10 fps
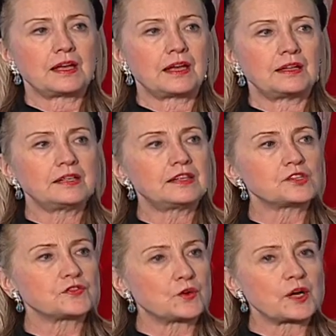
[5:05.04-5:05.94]
and it
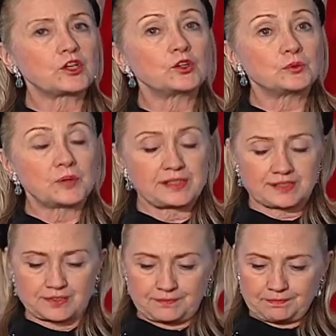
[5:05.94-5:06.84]
is for a good
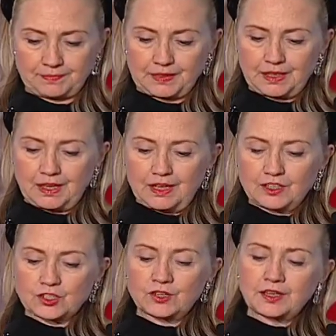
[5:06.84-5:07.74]
reason.
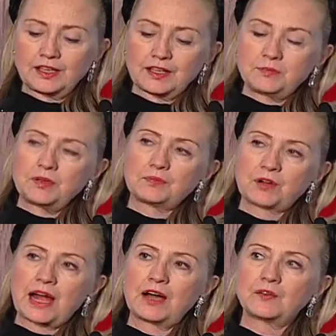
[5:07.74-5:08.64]
Turkey can be
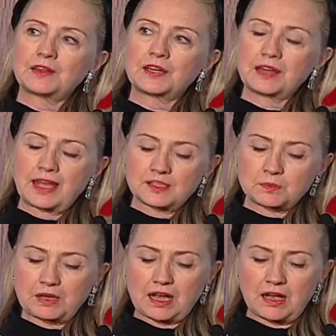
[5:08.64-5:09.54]
proud that it has
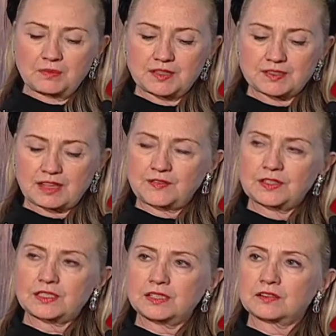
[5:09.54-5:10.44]
become the
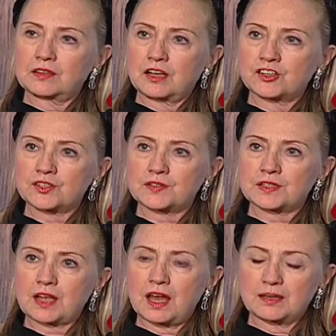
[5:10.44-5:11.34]
17th largest
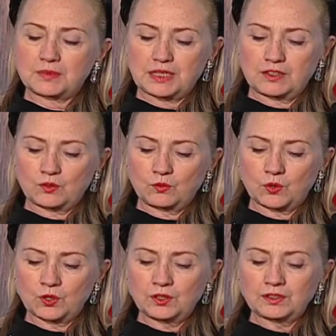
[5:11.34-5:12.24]
economy in the
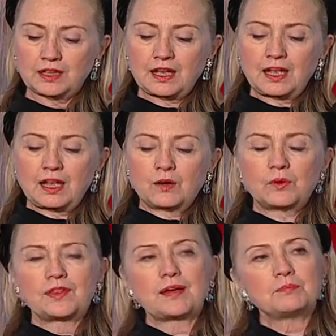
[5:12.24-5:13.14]
world,
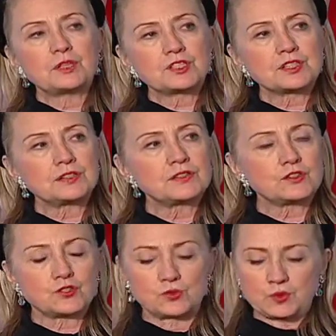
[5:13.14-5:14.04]
with
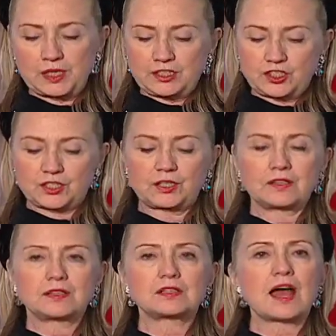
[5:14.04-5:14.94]
ambitions to reach
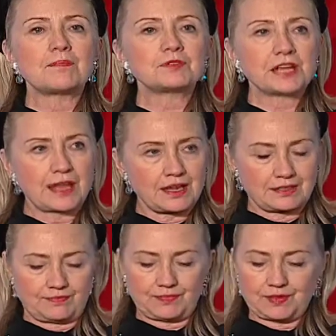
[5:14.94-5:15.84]
the top
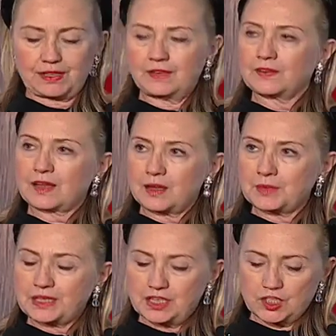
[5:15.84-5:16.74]
10 in the
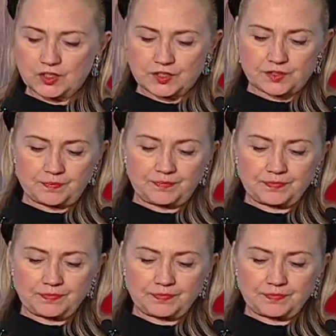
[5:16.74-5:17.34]
coming years.